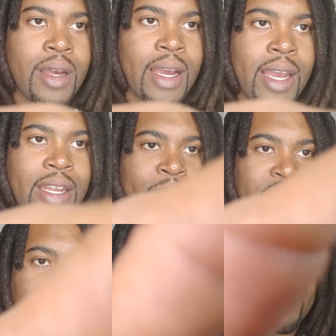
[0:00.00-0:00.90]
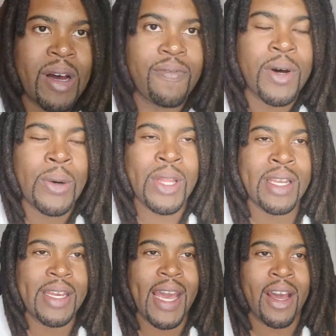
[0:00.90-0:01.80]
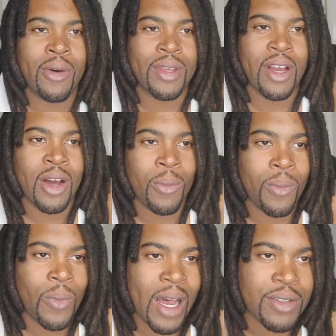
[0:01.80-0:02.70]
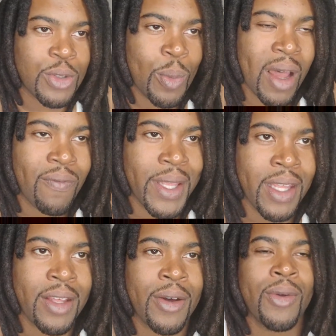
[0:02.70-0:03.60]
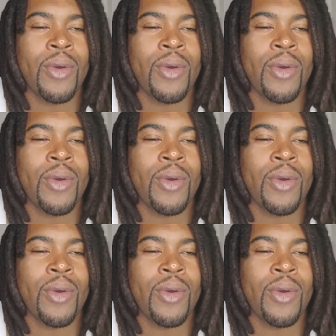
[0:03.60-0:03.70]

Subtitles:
I had to make sure my phone didn't die on y'all while I was doing my video.